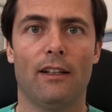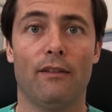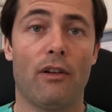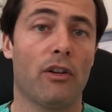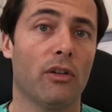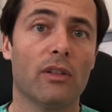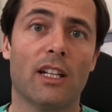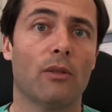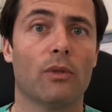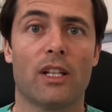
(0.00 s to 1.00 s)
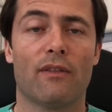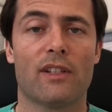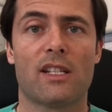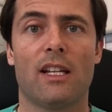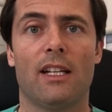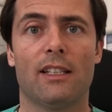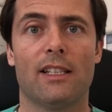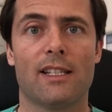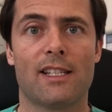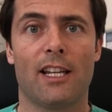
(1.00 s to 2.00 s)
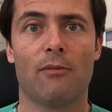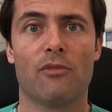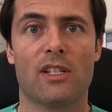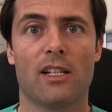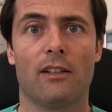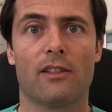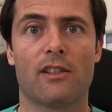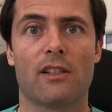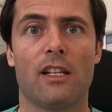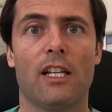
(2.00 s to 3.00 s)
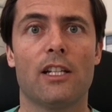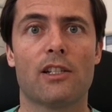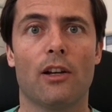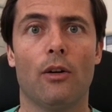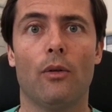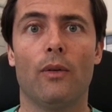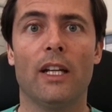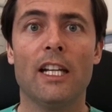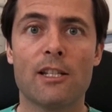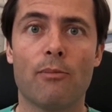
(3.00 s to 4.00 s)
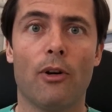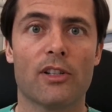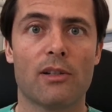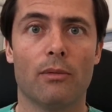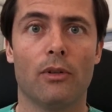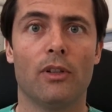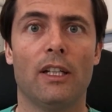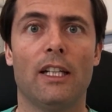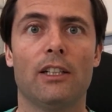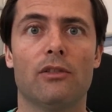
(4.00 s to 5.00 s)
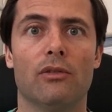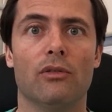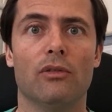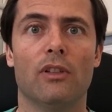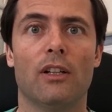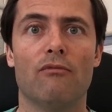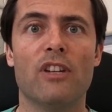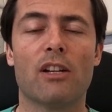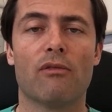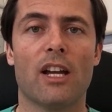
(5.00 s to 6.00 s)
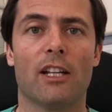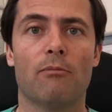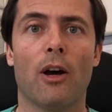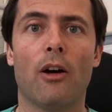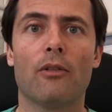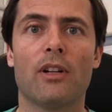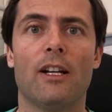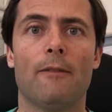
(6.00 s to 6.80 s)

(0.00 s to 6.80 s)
very good and will give us the same results. So it is possible to recreate bone.